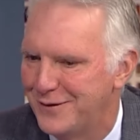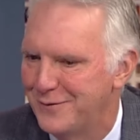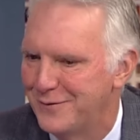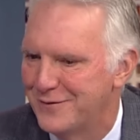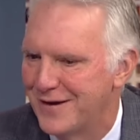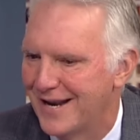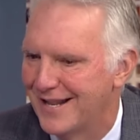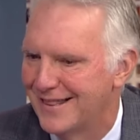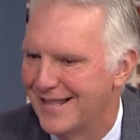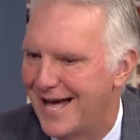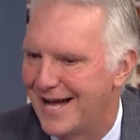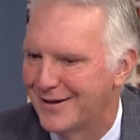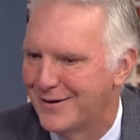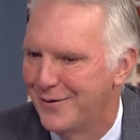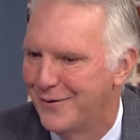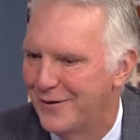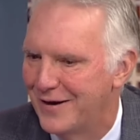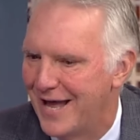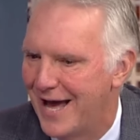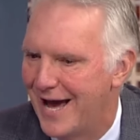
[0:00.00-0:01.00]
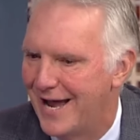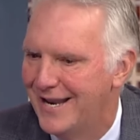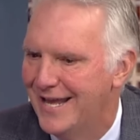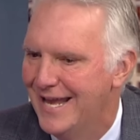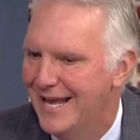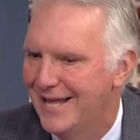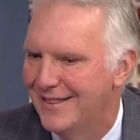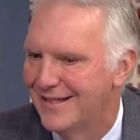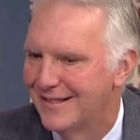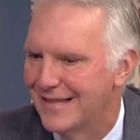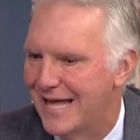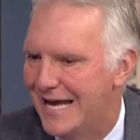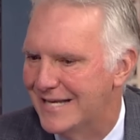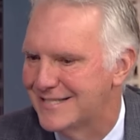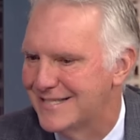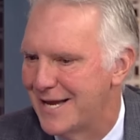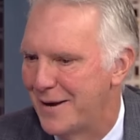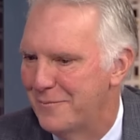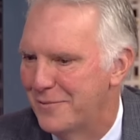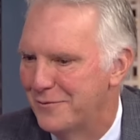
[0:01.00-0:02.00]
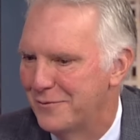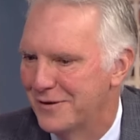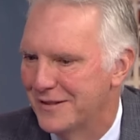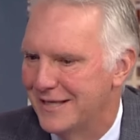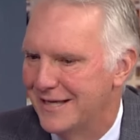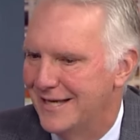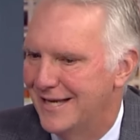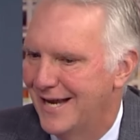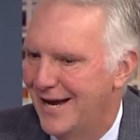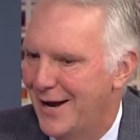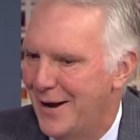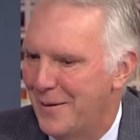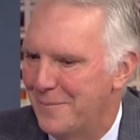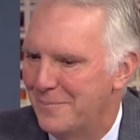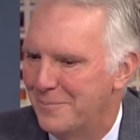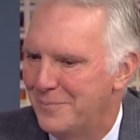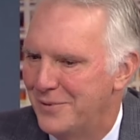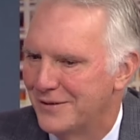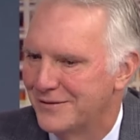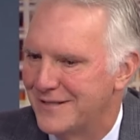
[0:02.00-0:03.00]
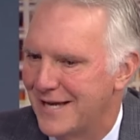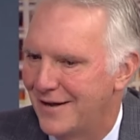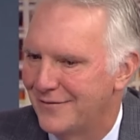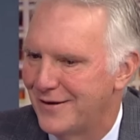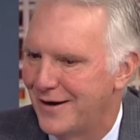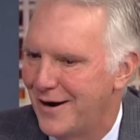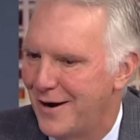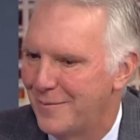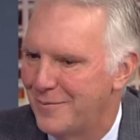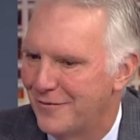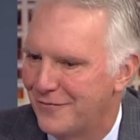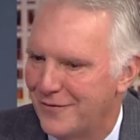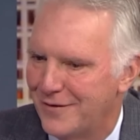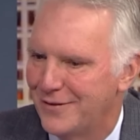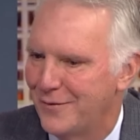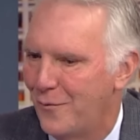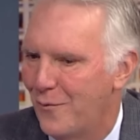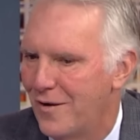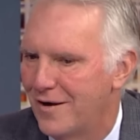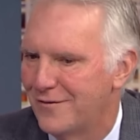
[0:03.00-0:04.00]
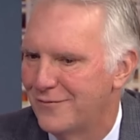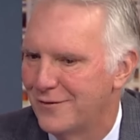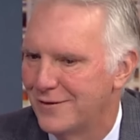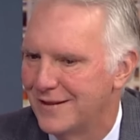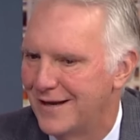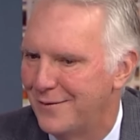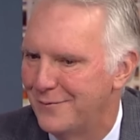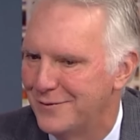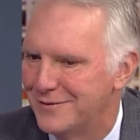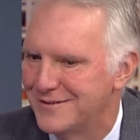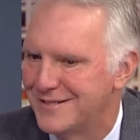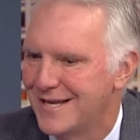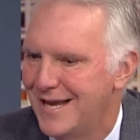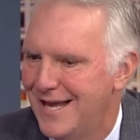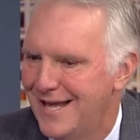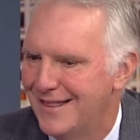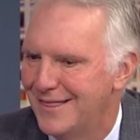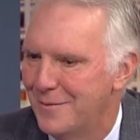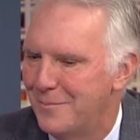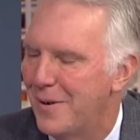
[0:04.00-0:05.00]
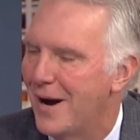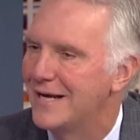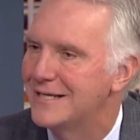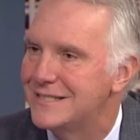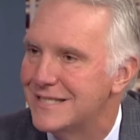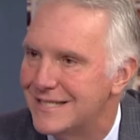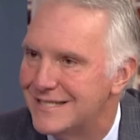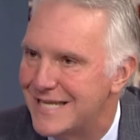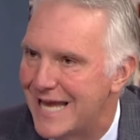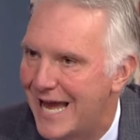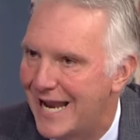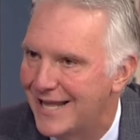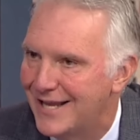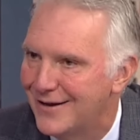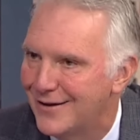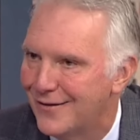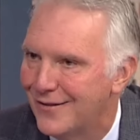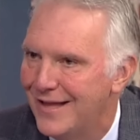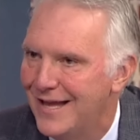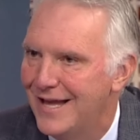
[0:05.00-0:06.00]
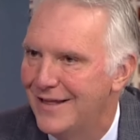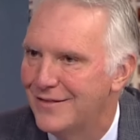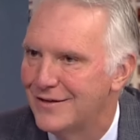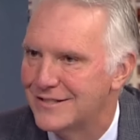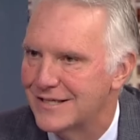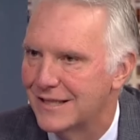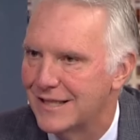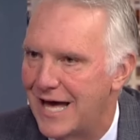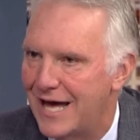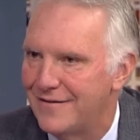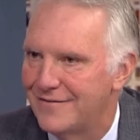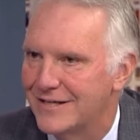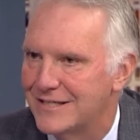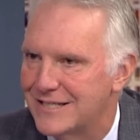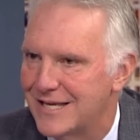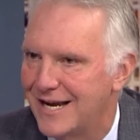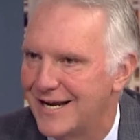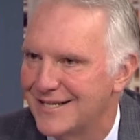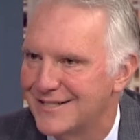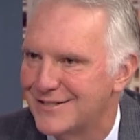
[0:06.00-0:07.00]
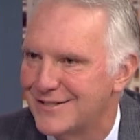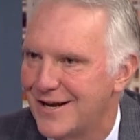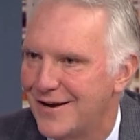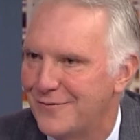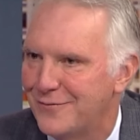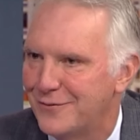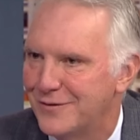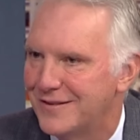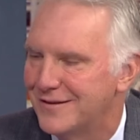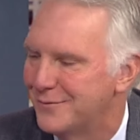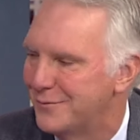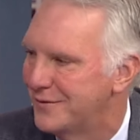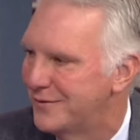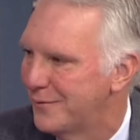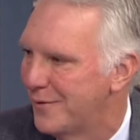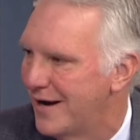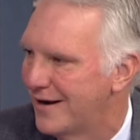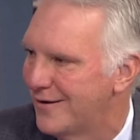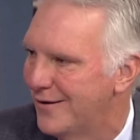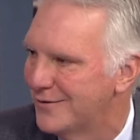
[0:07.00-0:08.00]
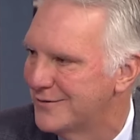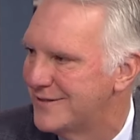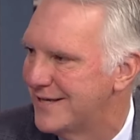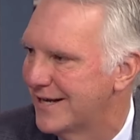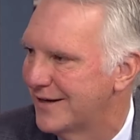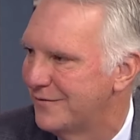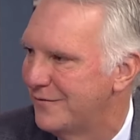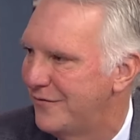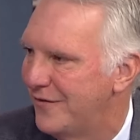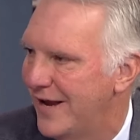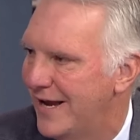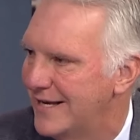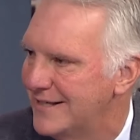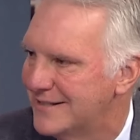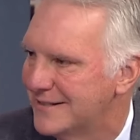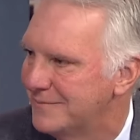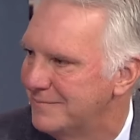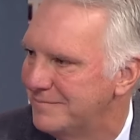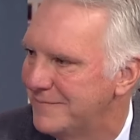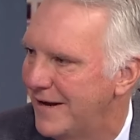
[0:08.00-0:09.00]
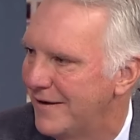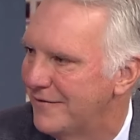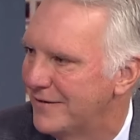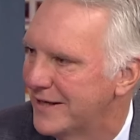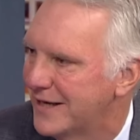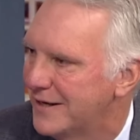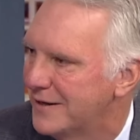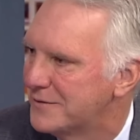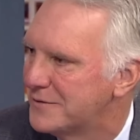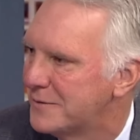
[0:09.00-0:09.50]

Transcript: We've got a lot going on. The last time we really um, built out the harbor front, the waterfront line was the bicentennial there's a lot of exciting stuff with the, with Rock Hall's second phase. What are we looking at? Else.